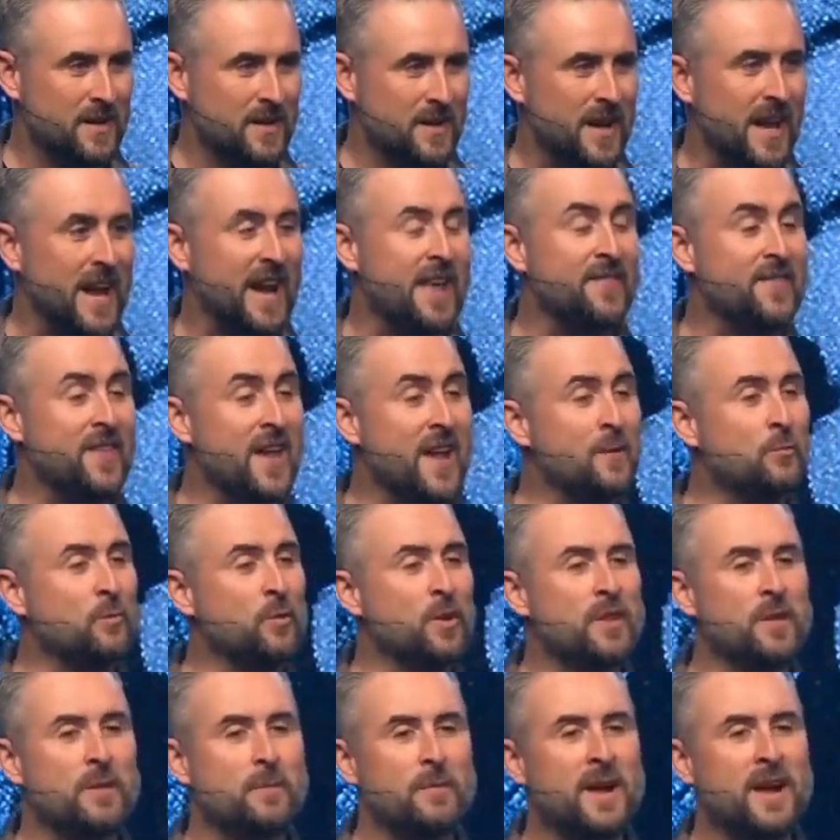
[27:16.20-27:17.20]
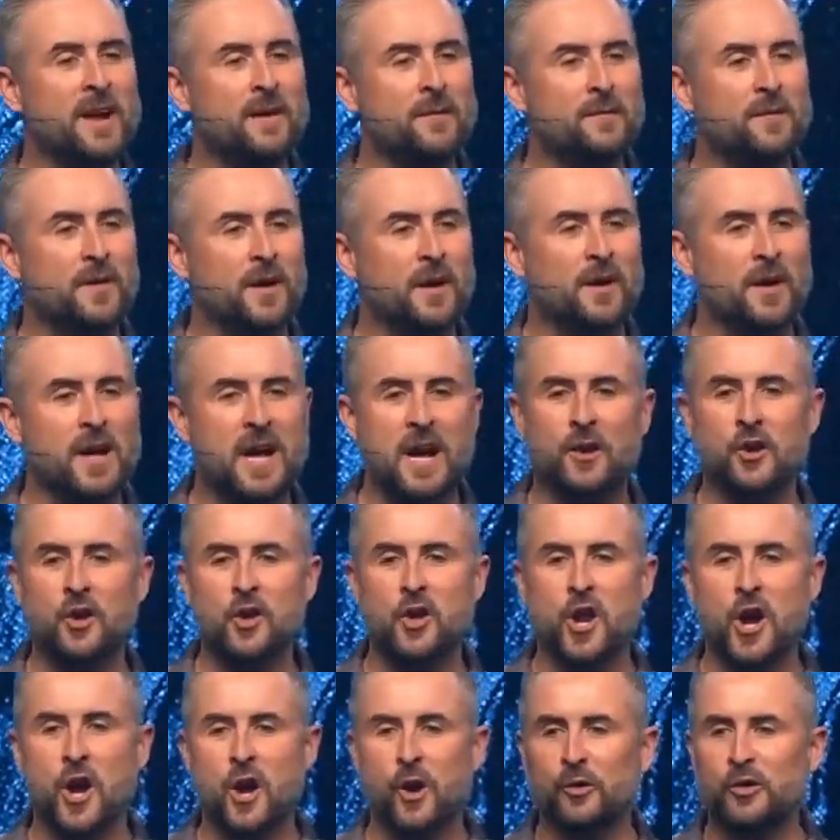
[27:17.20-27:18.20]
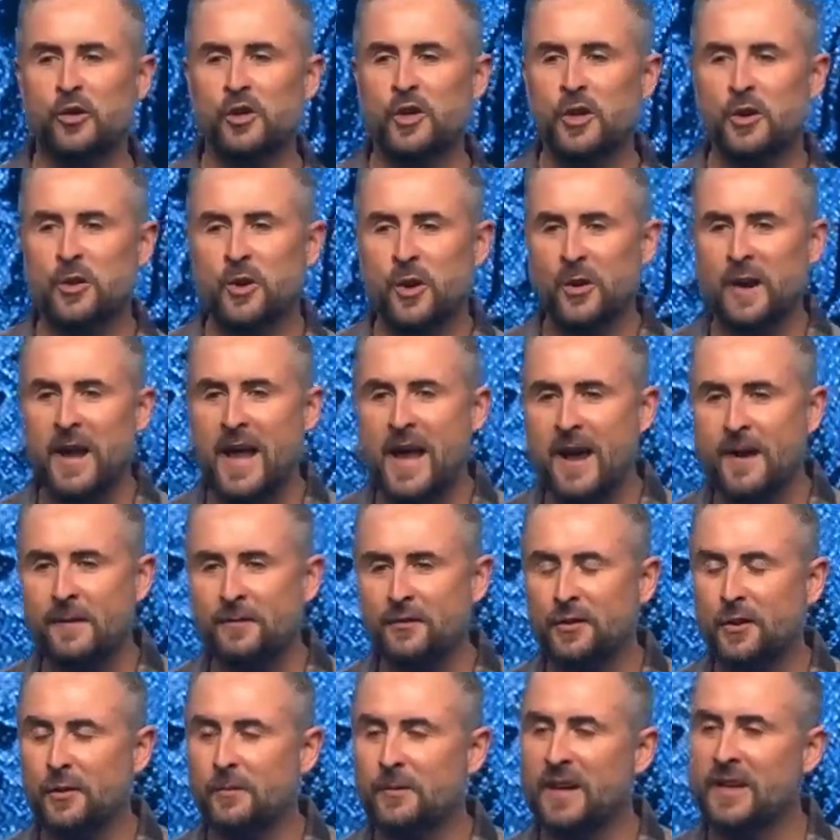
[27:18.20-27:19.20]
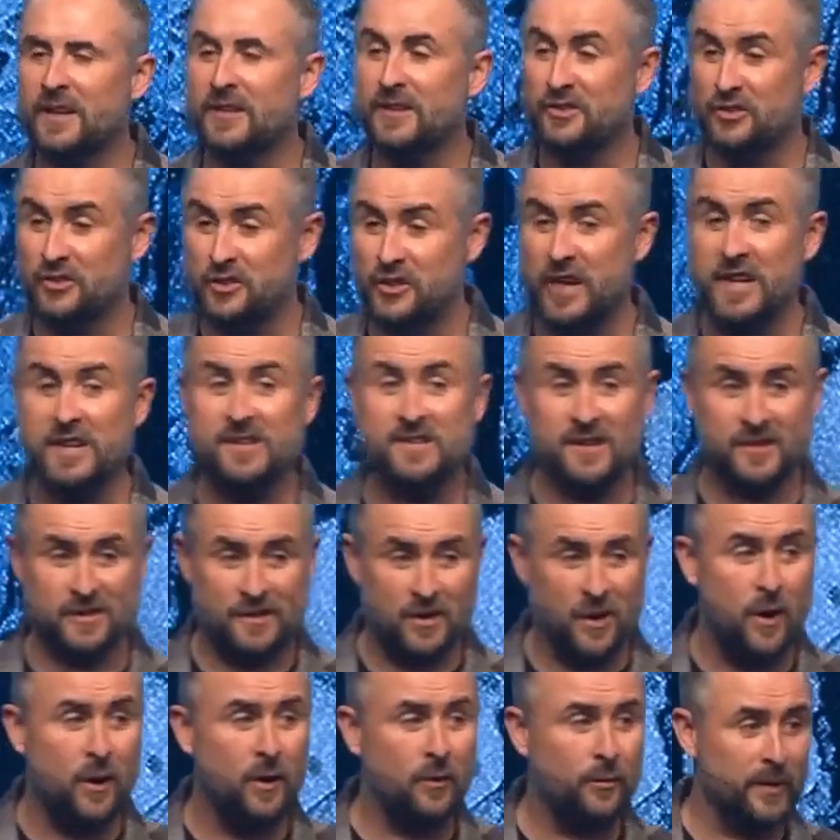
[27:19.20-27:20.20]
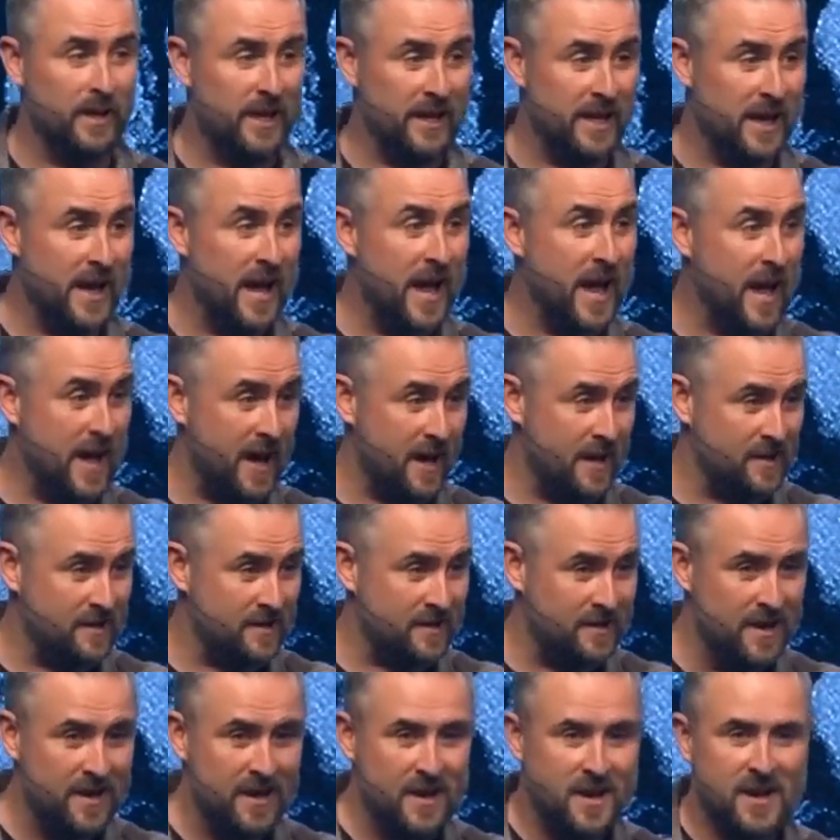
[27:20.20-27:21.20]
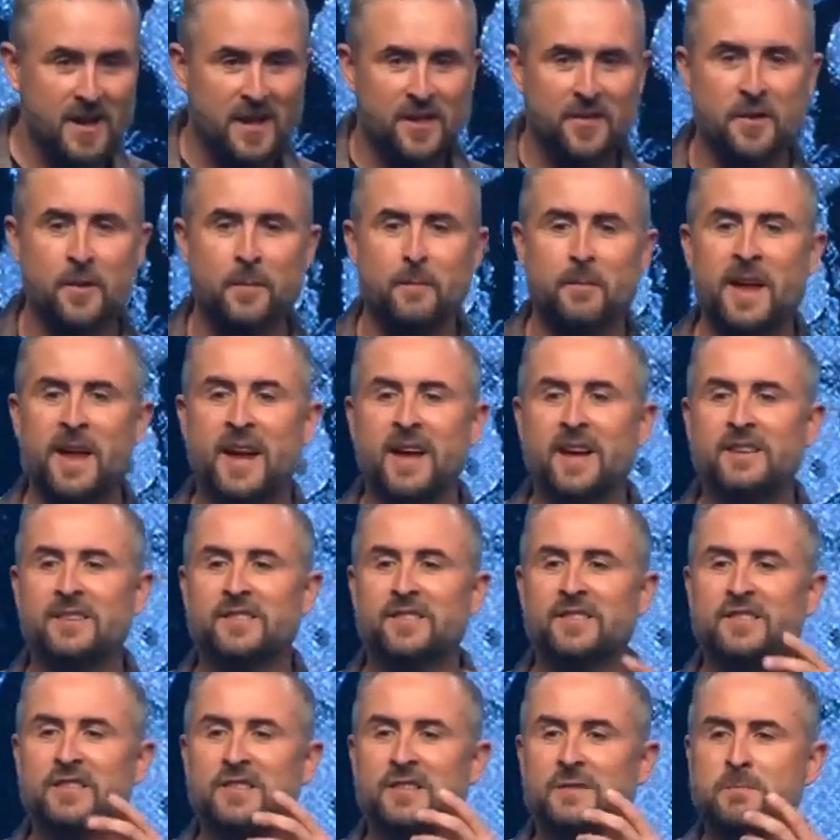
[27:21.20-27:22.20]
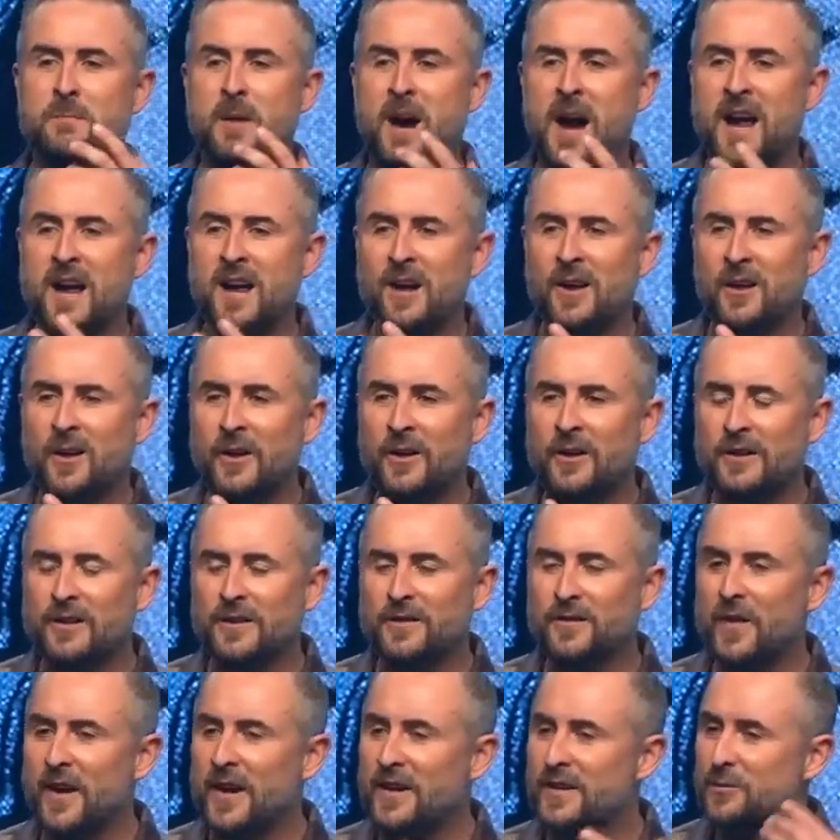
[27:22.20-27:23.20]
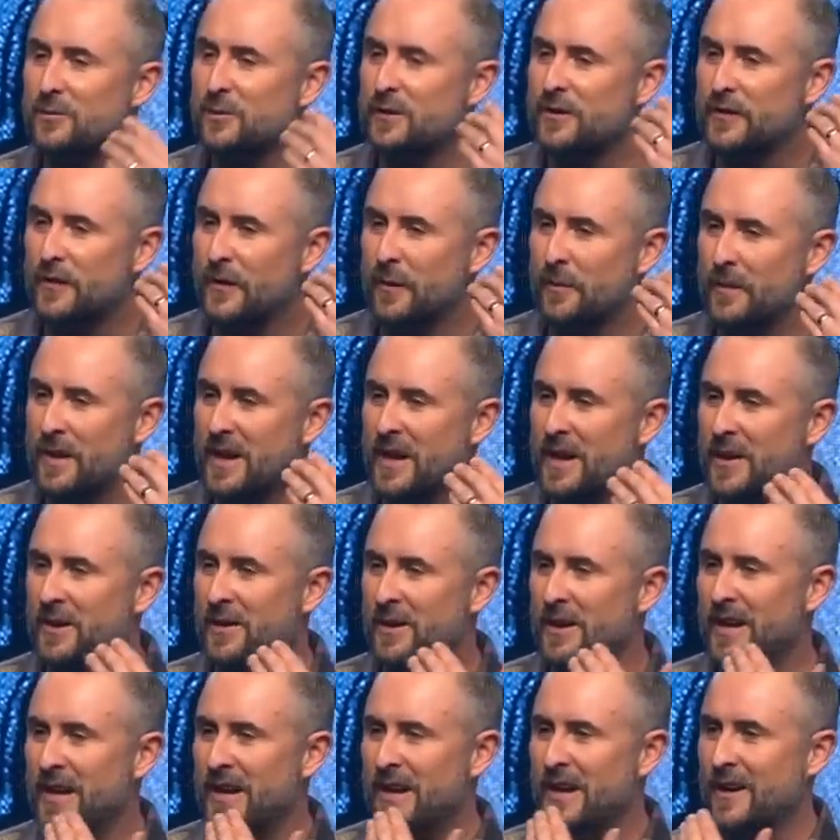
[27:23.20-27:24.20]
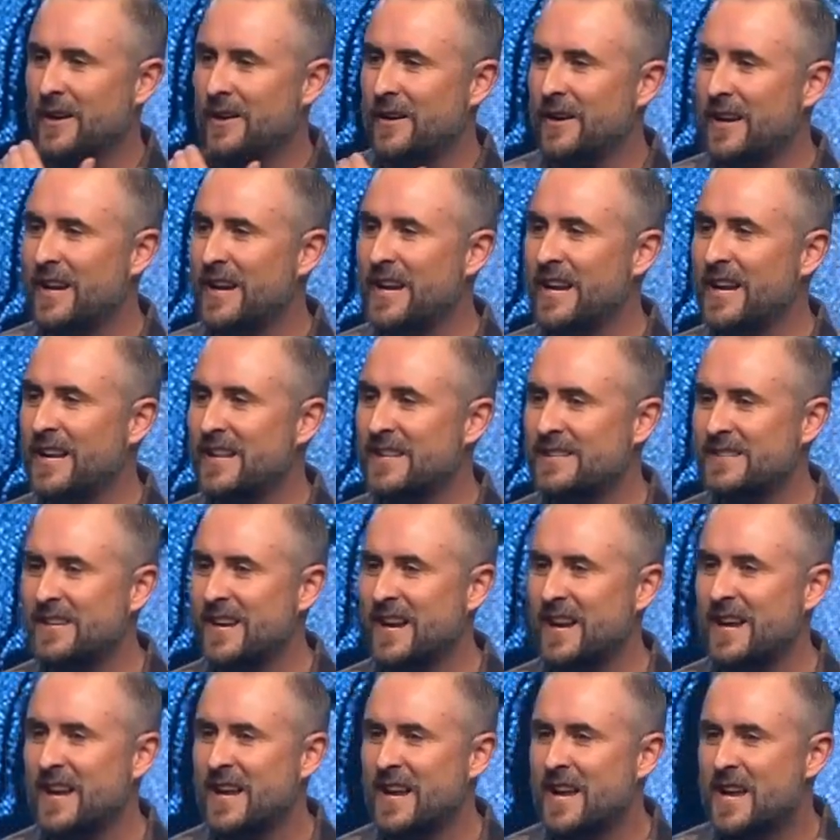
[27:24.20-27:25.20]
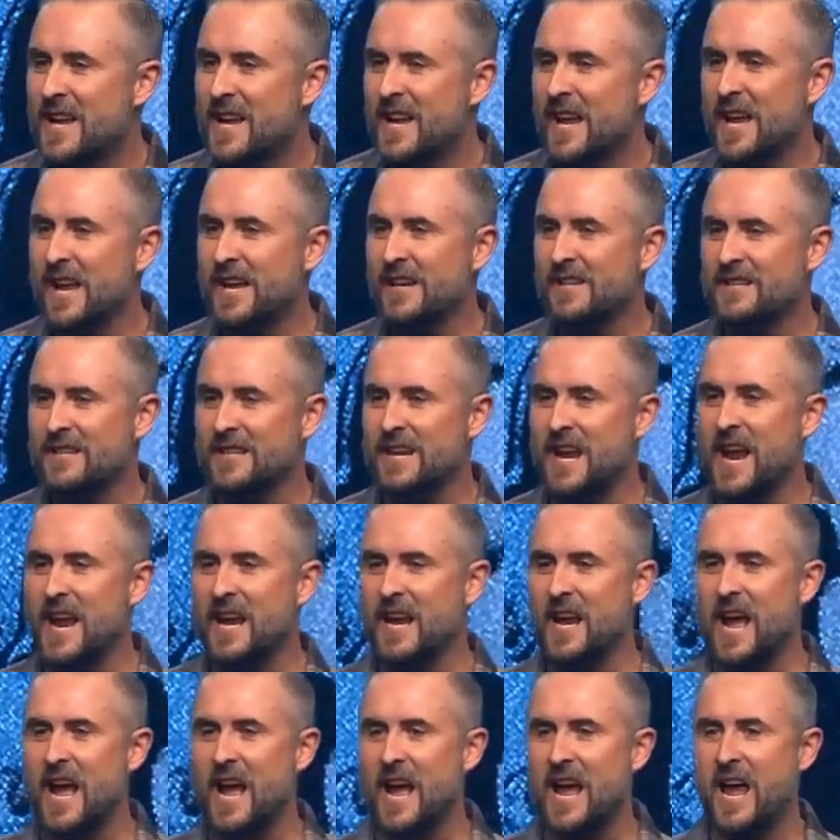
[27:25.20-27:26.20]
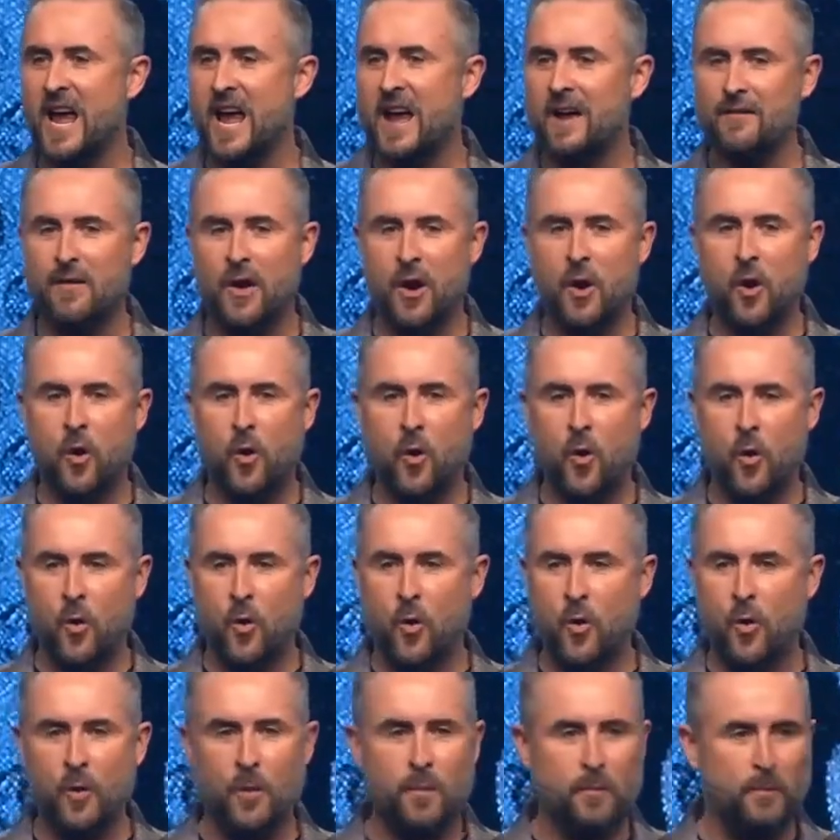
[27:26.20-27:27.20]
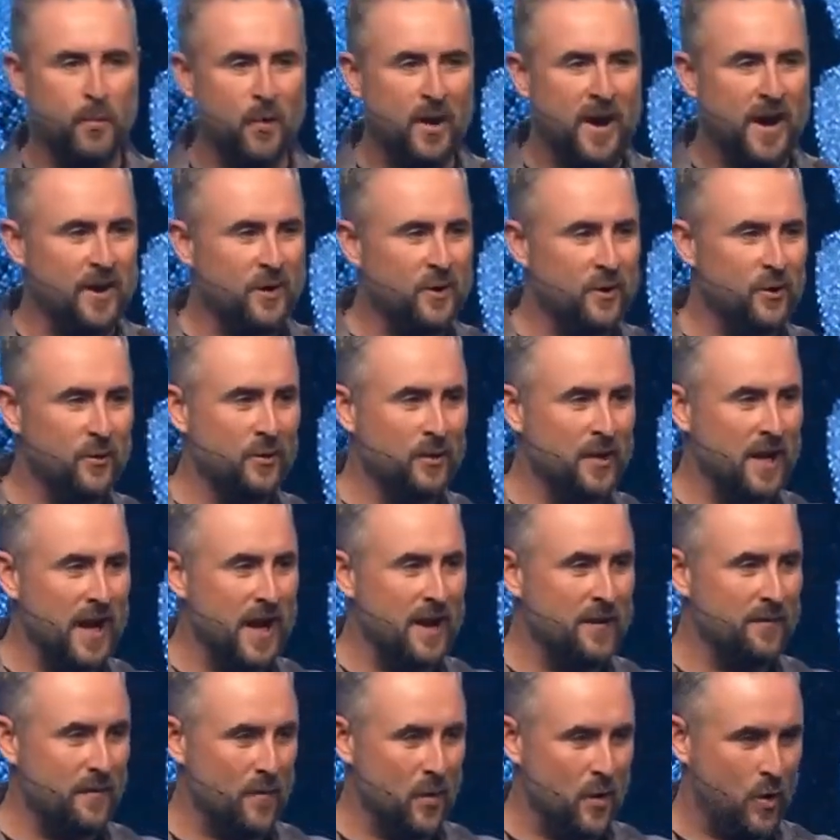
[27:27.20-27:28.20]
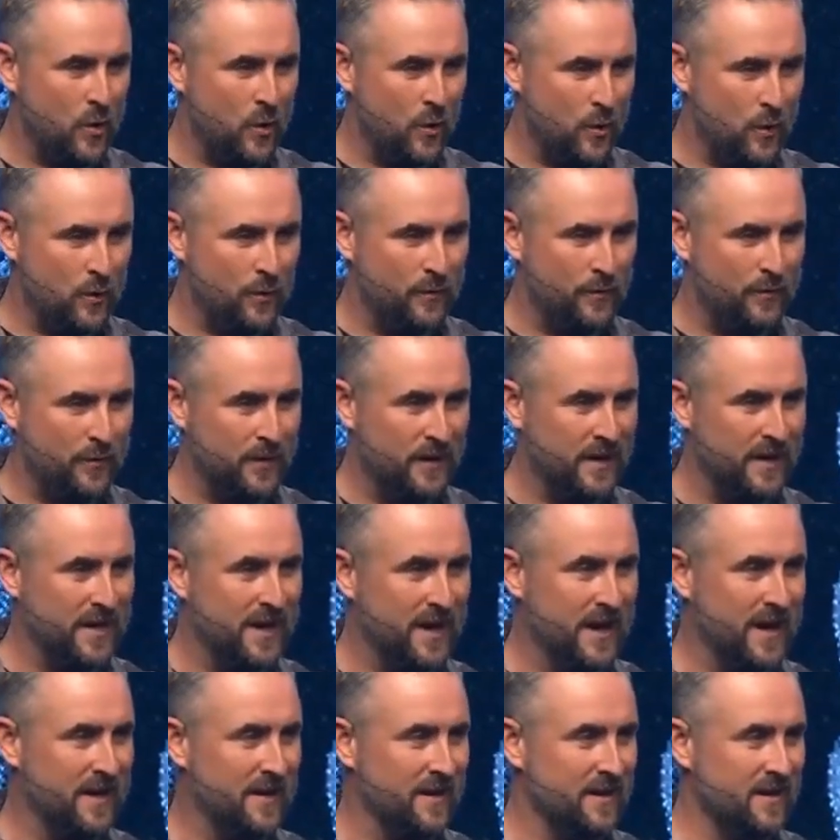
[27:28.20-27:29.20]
And then when the man figured out, no, you don't have to because Jesus already has, the man's smile on his face was from ear to ear, and he said, it's like I have a whole brand new life all over again.